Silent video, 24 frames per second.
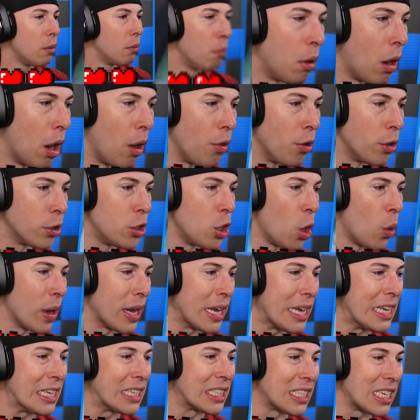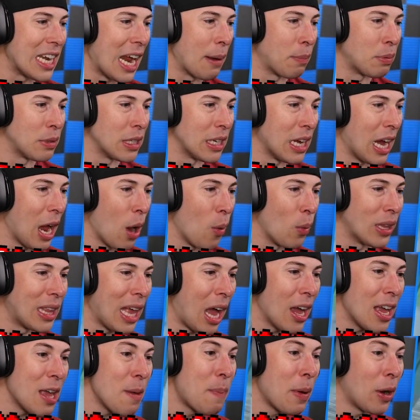Bro, there's no way he snipes a guy
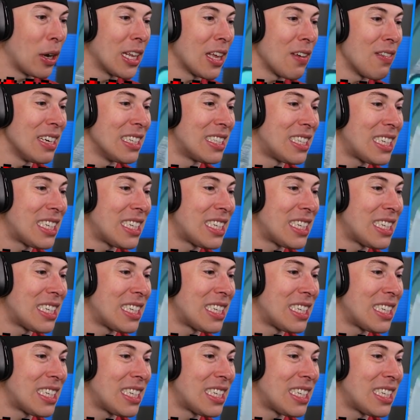without... He barely even